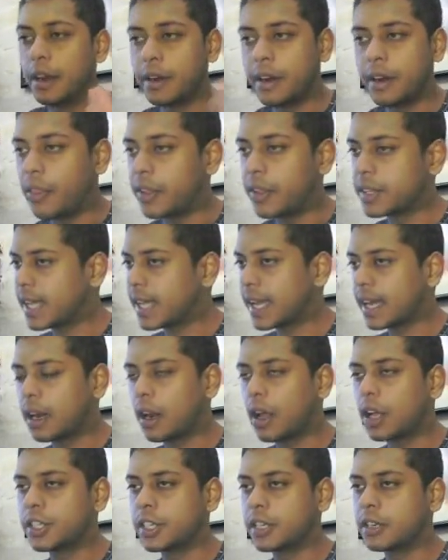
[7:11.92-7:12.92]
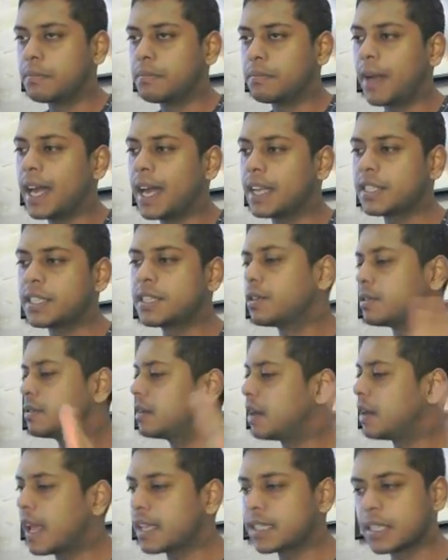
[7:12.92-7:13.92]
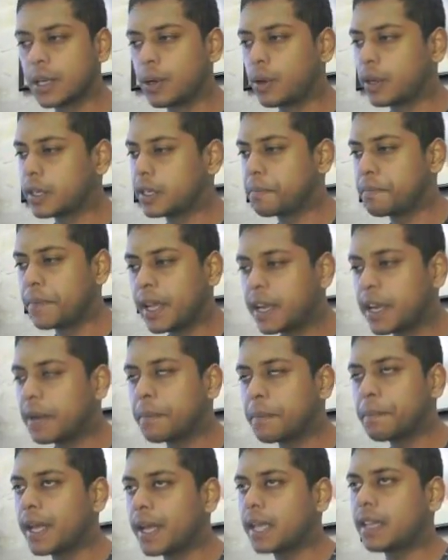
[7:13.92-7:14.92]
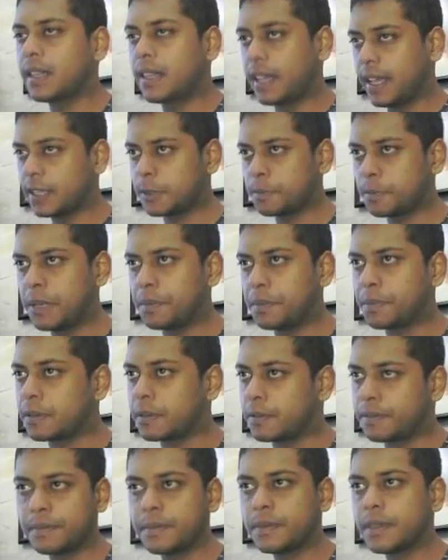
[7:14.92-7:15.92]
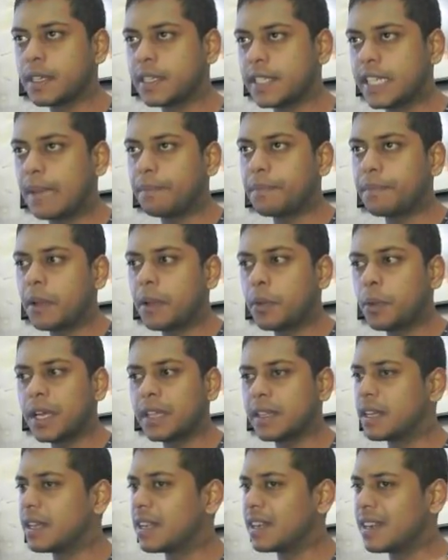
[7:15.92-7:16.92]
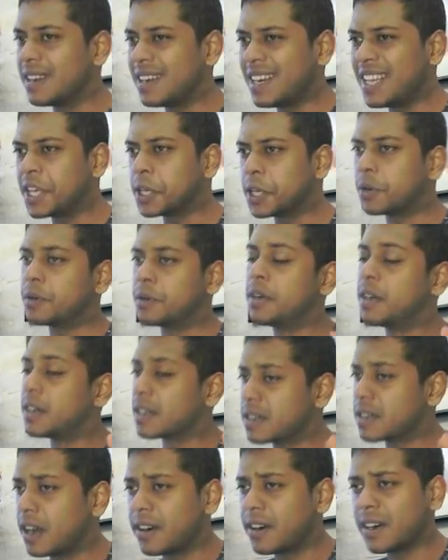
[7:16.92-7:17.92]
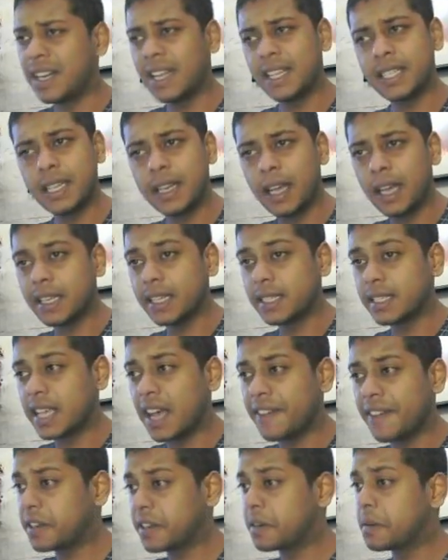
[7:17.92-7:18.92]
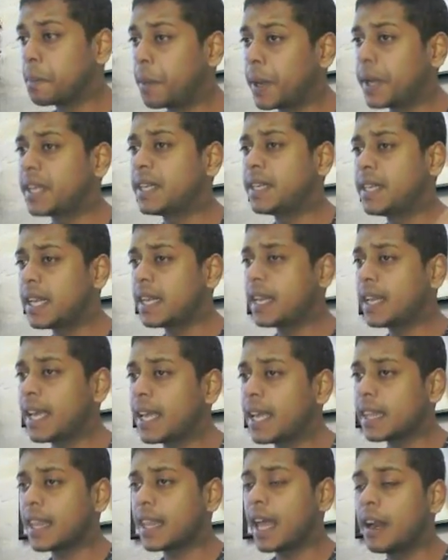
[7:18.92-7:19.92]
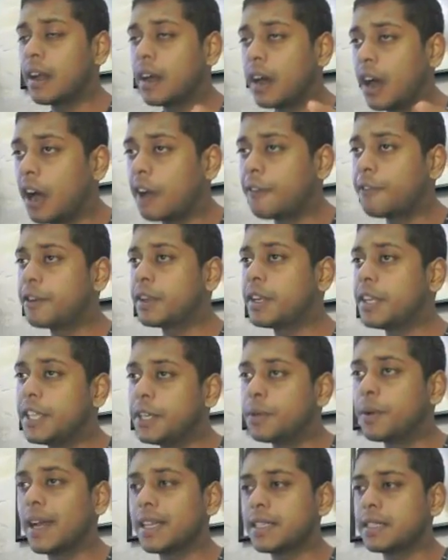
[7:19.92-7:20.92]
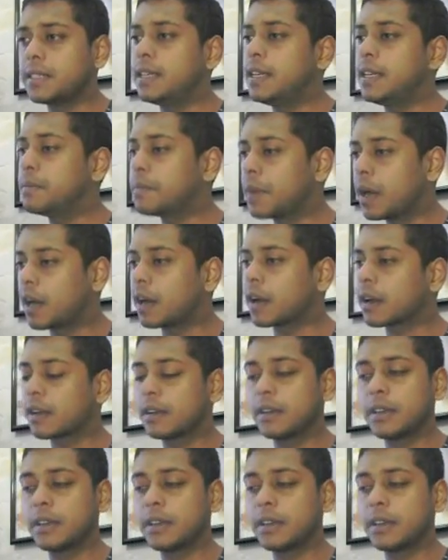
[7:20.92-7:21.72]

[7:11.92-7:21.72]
Another psychological milestone. Let's go on to bigger and better things, people. Same thing with NEO. Currently it's at 97, but it did hit that 100 USD mark.